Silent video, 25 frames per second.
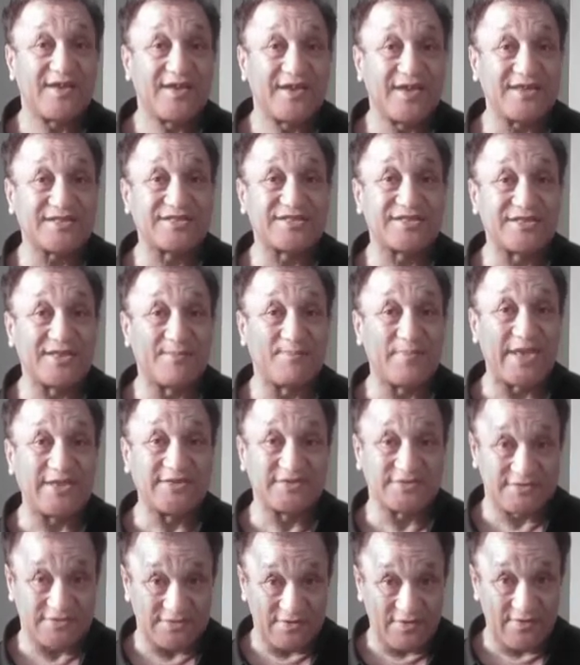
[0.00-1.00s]
at the
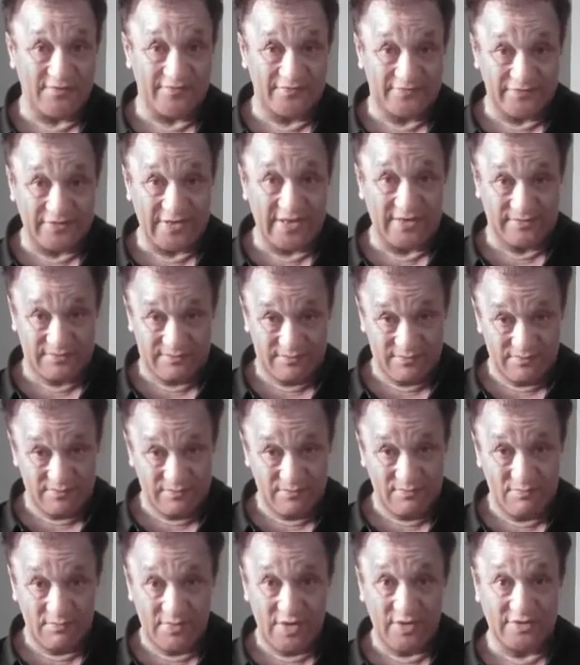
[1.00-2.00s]
base of that
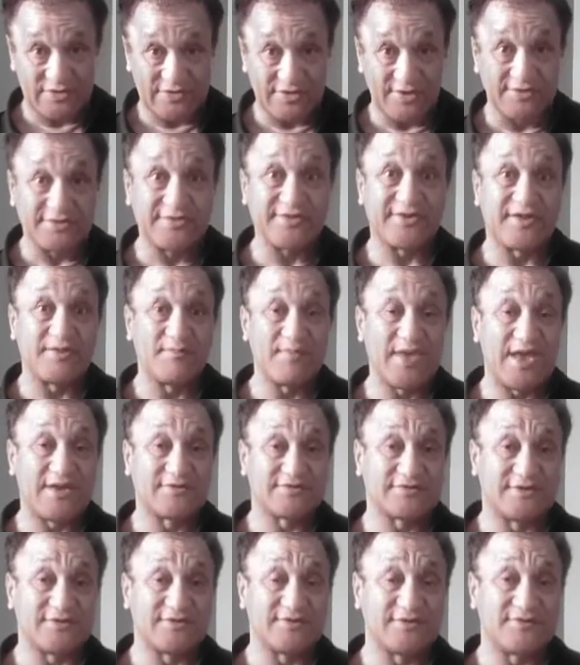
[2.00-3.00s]
Maungatautari
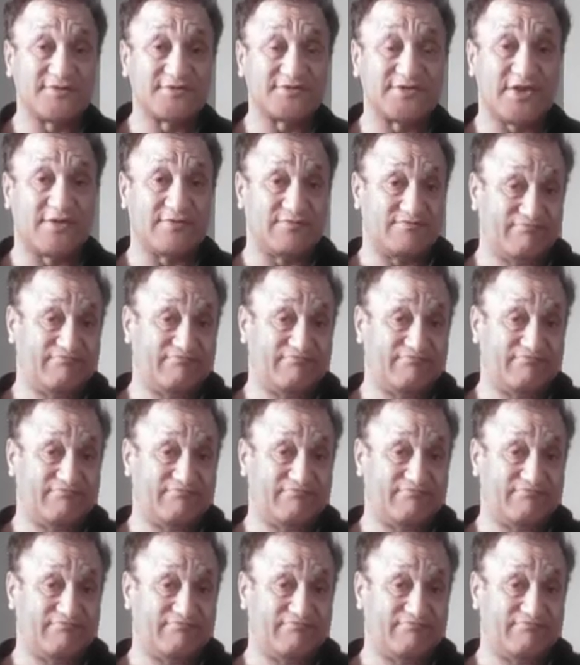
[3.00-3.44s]
mountain, so